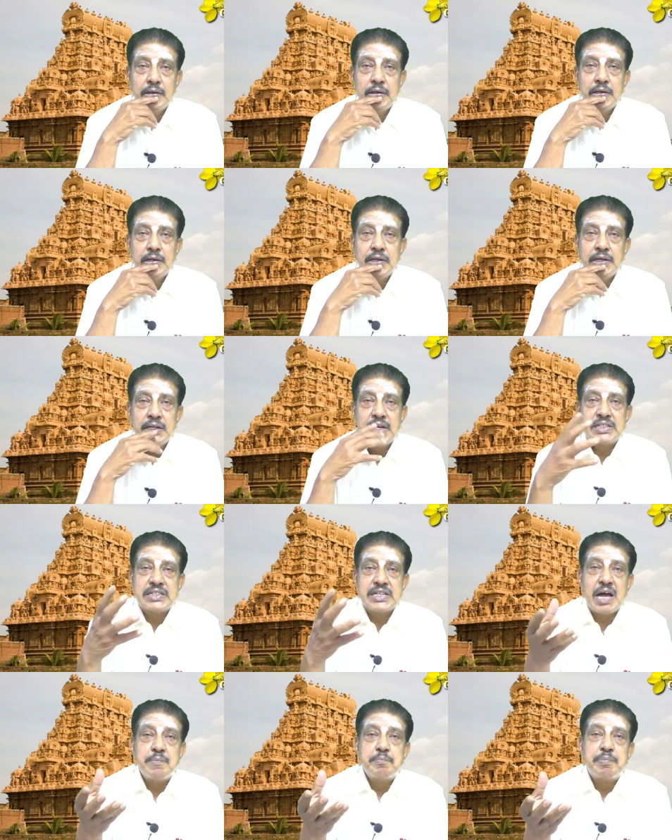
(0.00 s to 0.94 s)
A
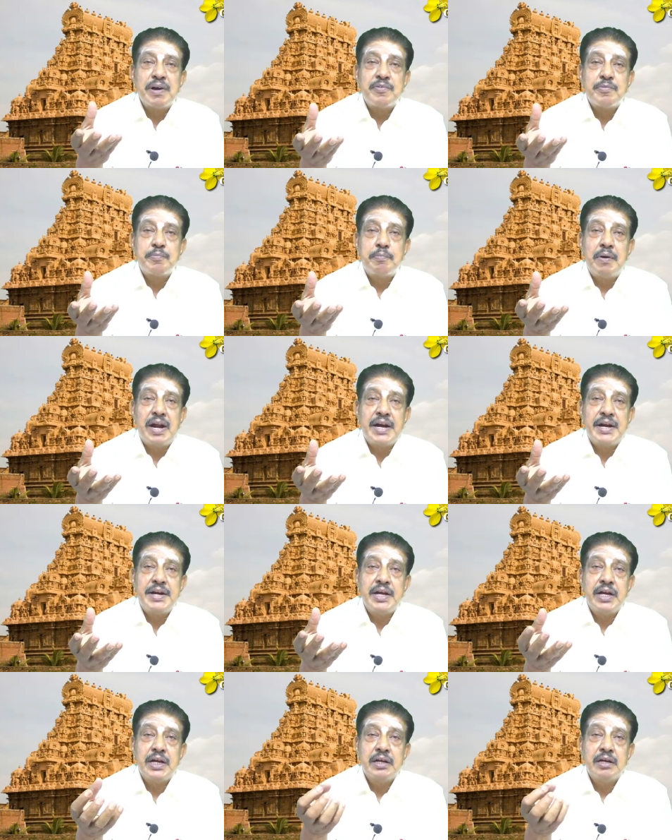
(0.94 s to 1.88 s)
sample of
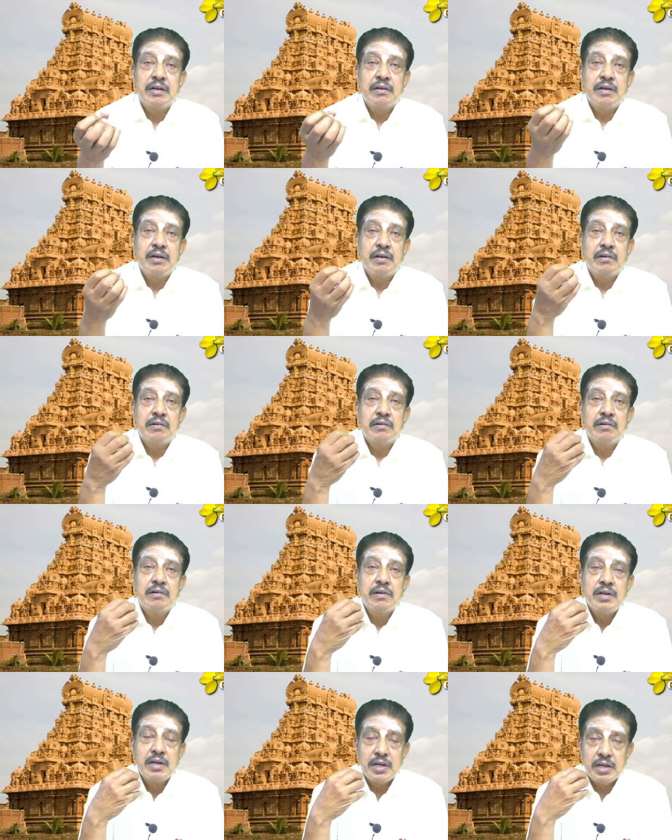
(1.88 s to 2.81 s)
blood
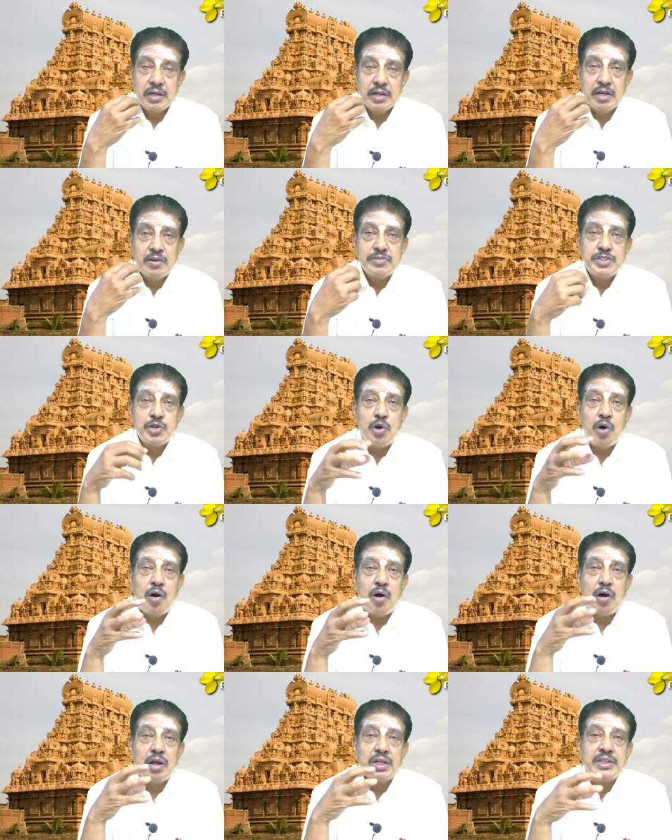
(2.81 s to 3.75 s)
gives you
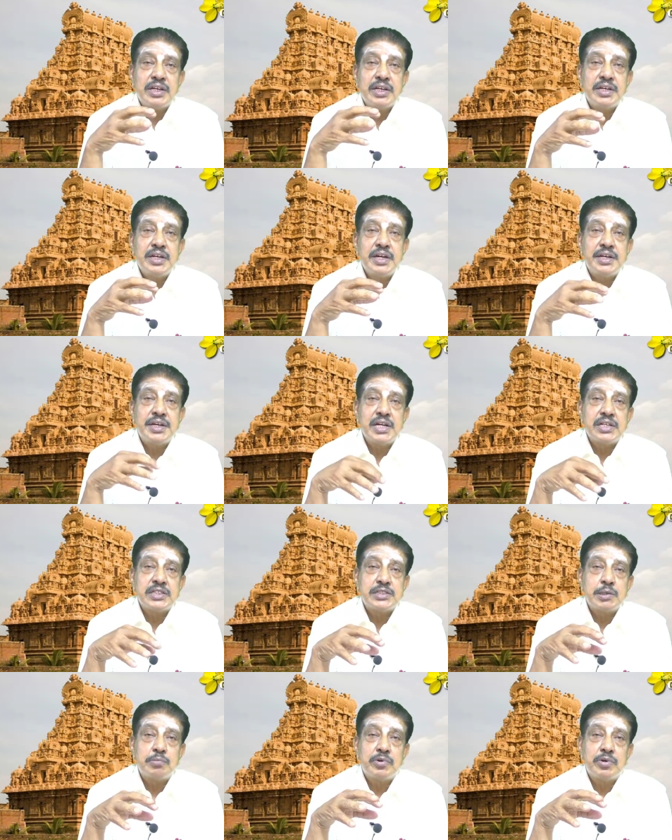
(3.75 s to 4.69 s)
all the details
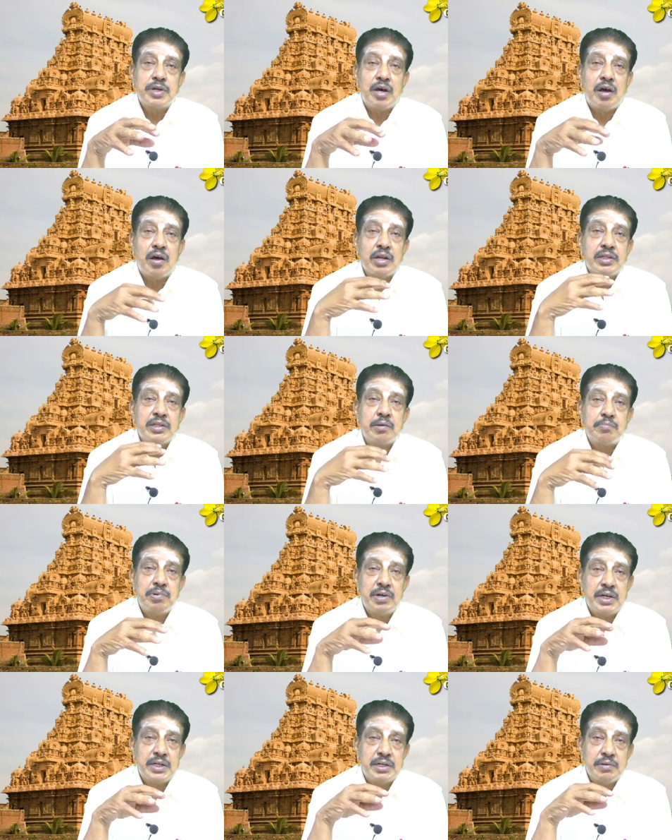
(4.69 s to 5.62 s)
about all the
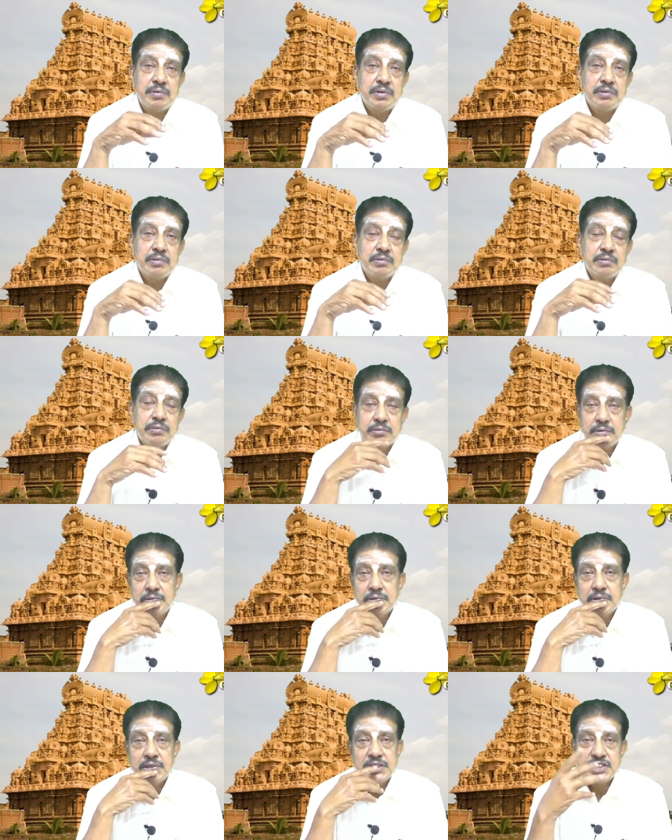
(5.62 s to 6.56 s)
blood.
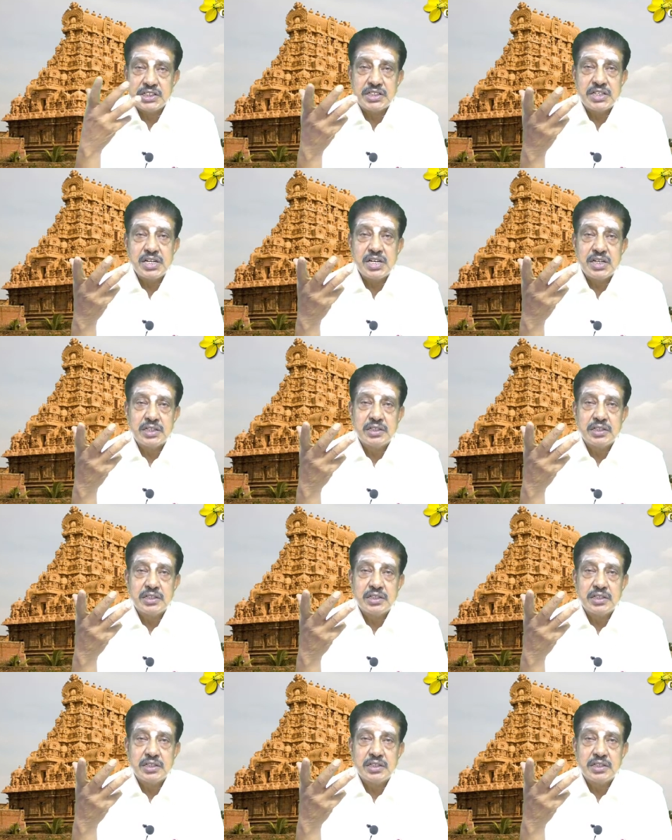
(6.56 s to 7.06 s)
Is it not?